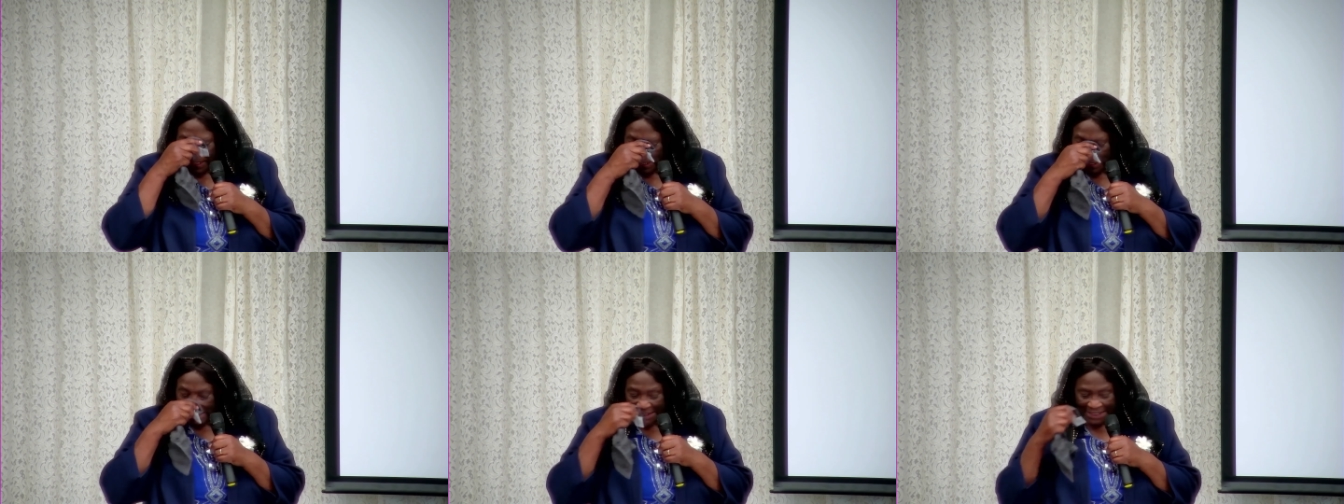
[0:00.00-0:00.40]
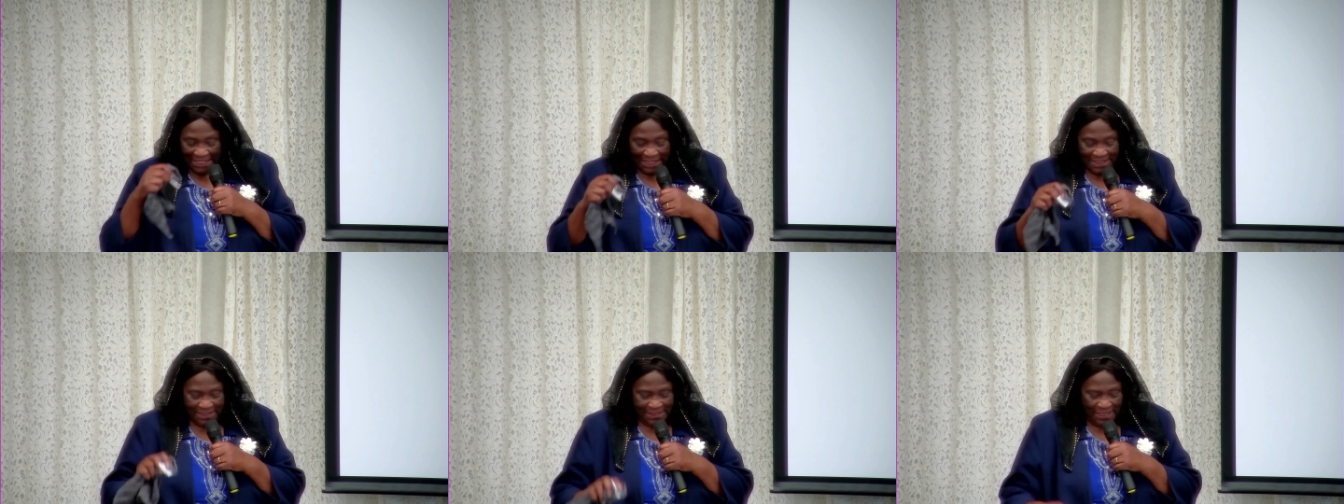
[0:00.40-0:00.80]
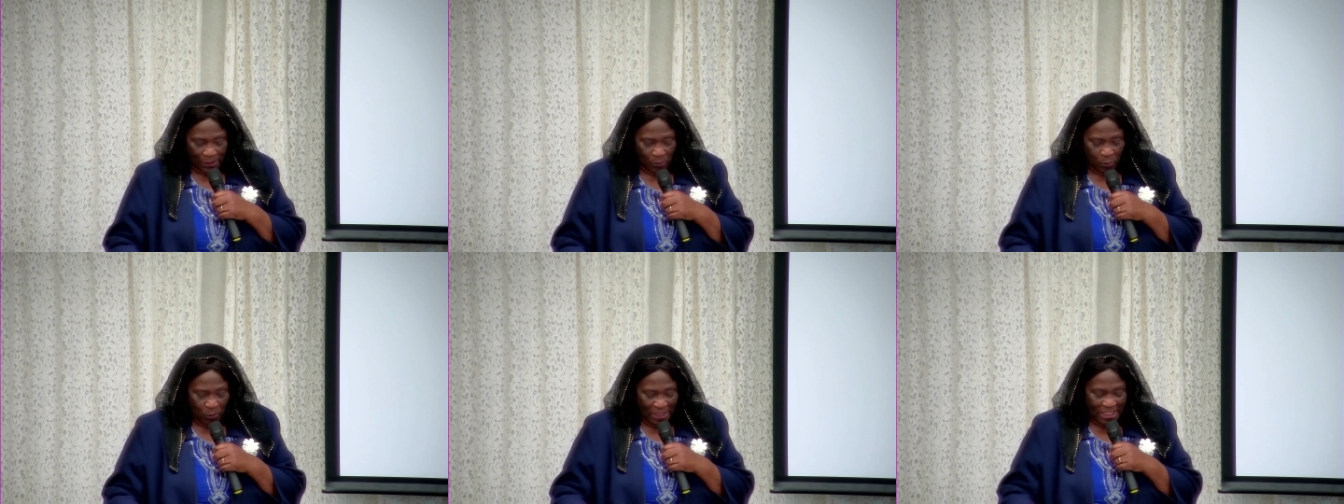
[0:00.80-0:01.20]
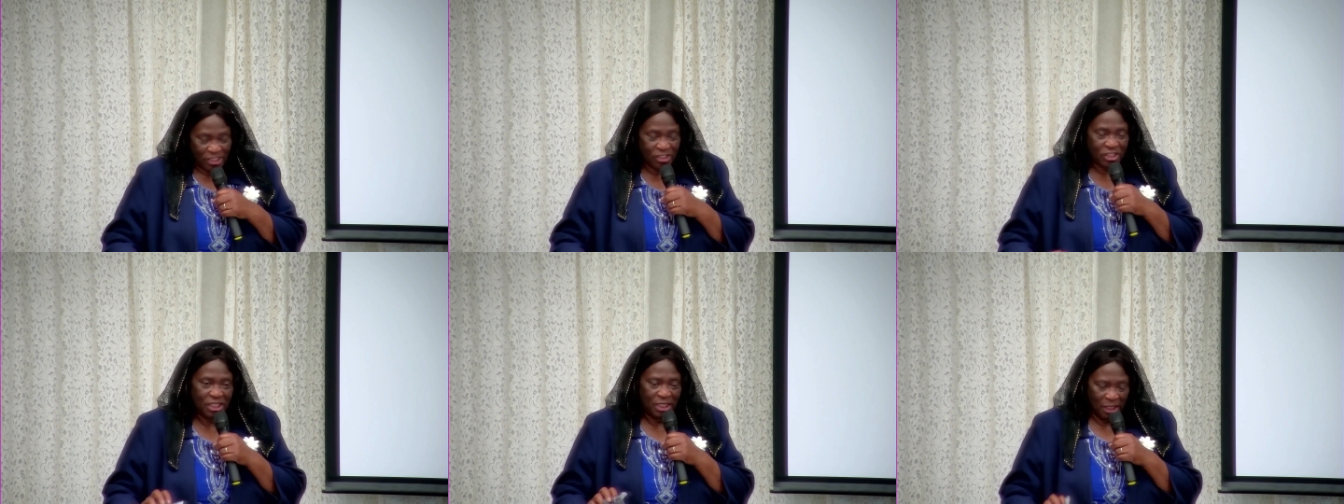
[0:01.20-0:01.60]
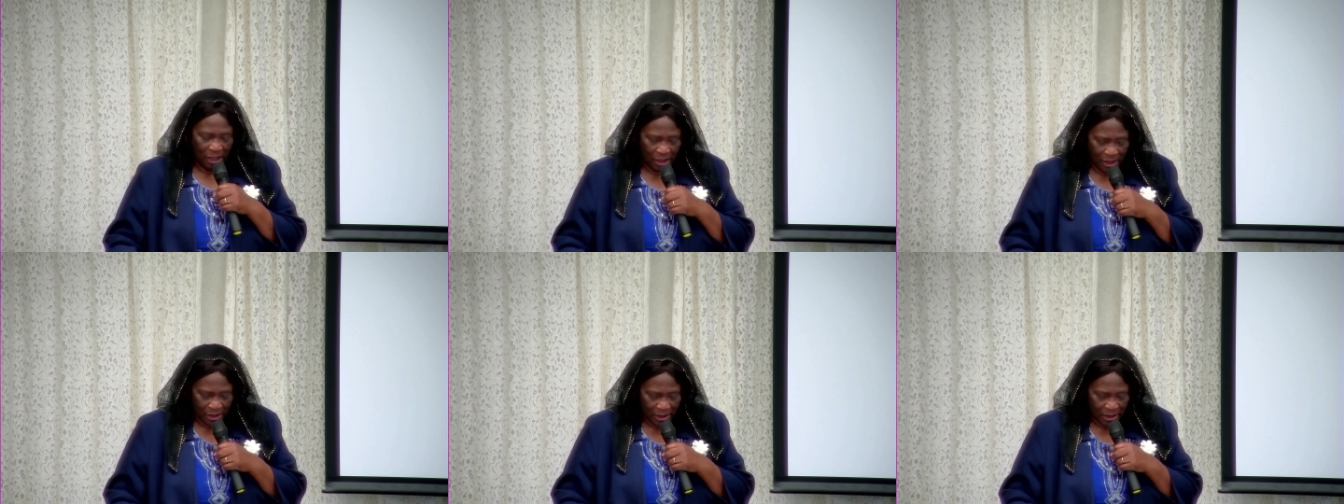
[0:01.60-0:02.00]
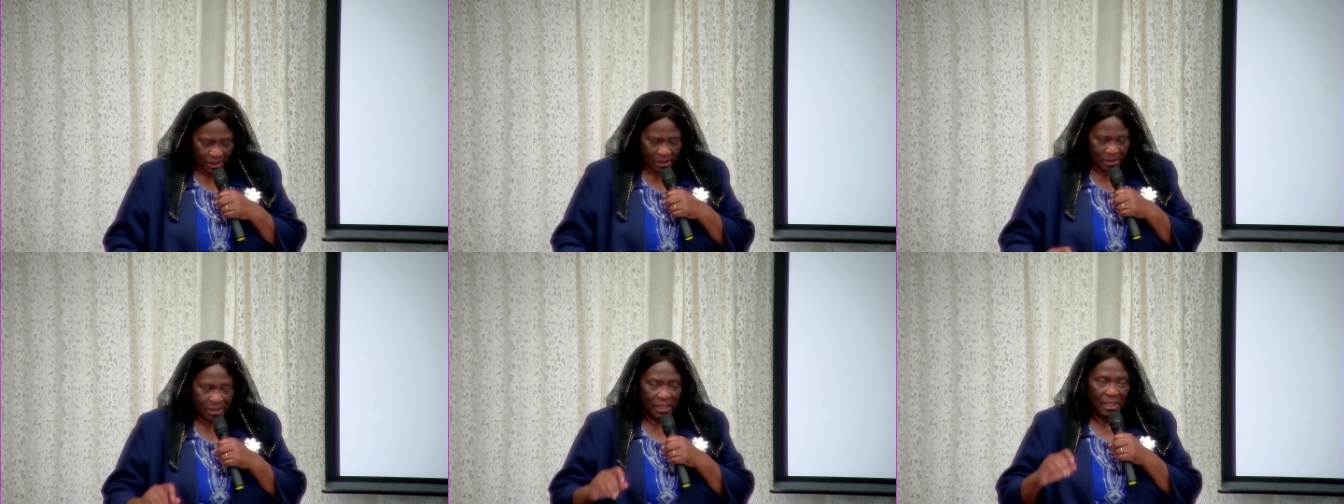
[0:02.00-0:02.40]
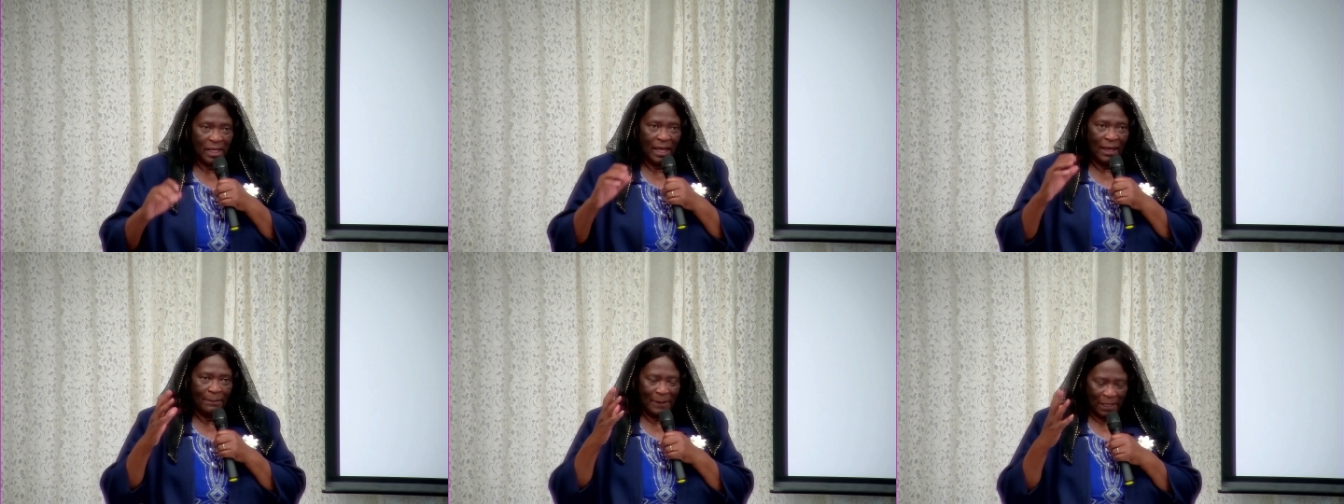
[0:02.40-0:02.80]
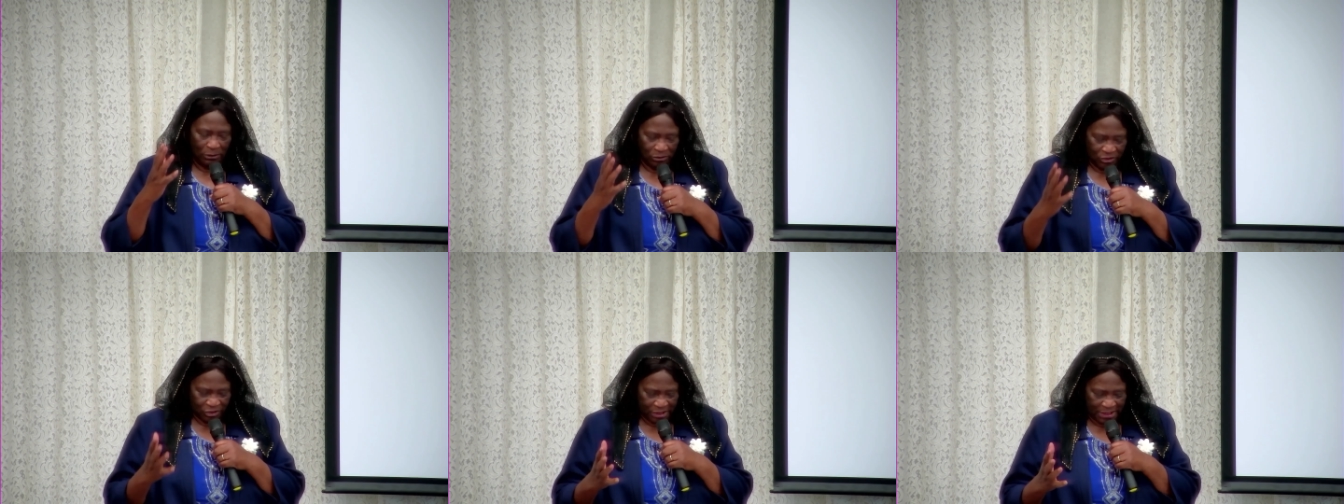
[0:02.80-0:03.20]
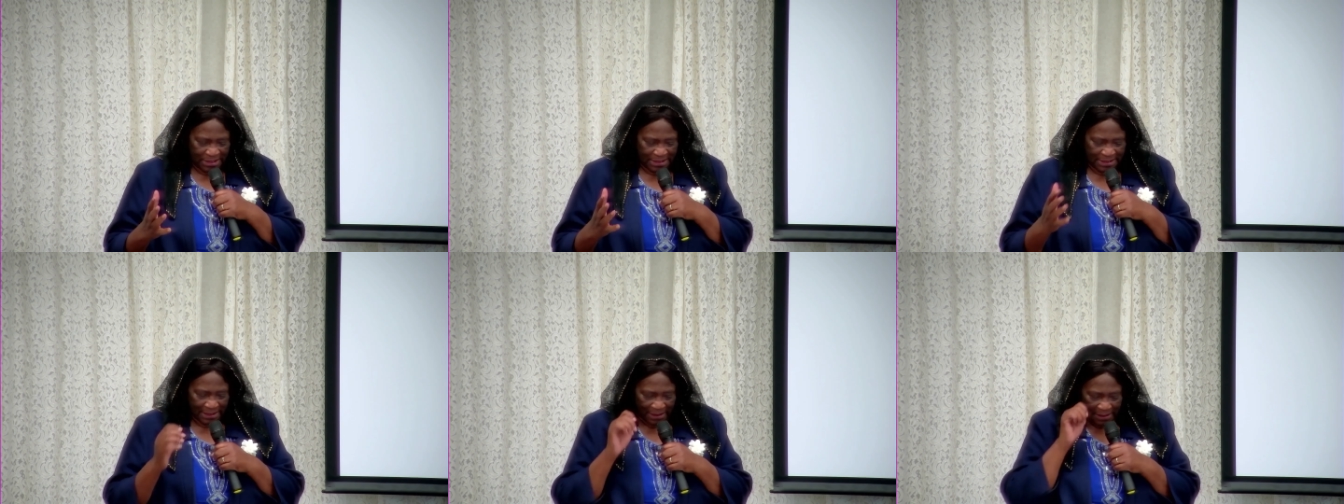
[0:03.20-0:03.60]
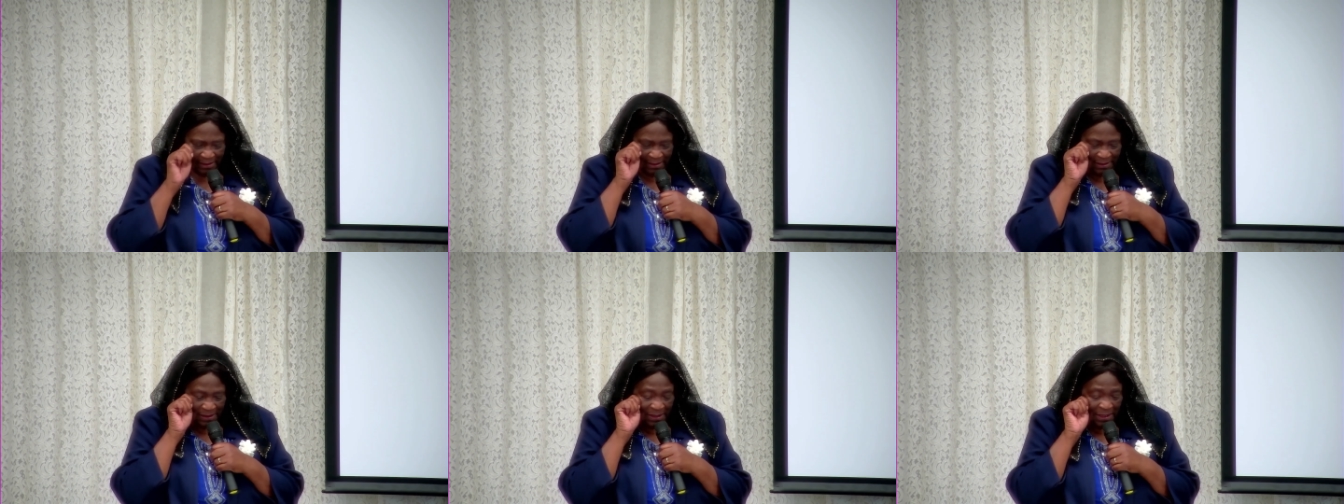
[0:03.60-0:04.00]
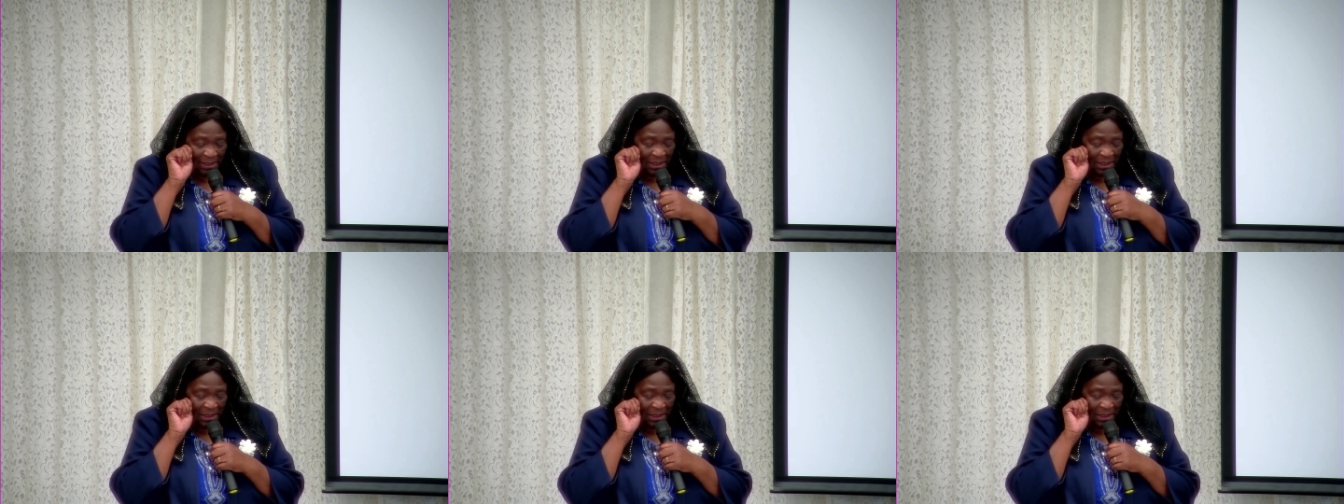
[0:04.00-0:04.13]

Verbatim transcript: It says that when she heard about Jesus,